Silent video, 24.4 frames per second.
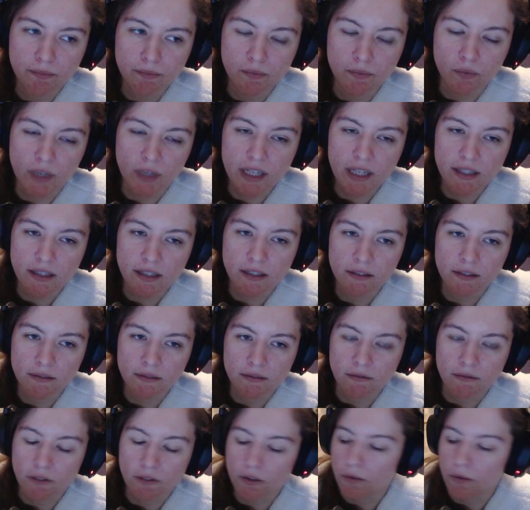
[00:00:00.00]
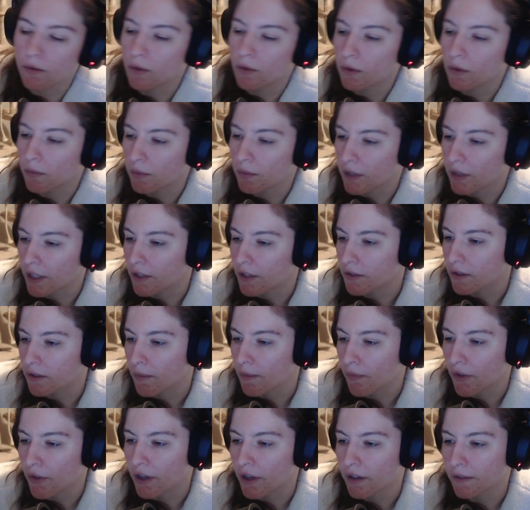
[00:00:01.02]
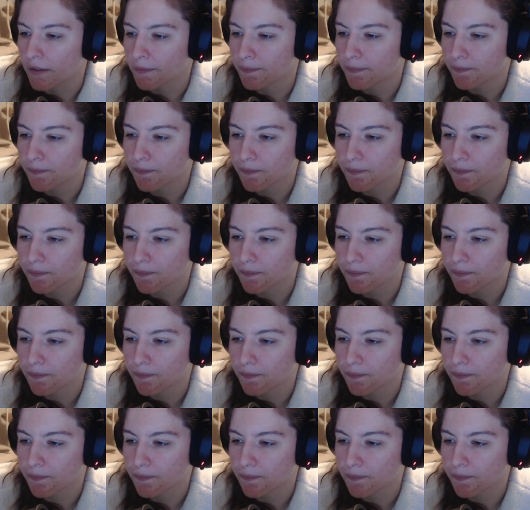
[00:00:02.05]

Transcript: rent it on Google Play or something.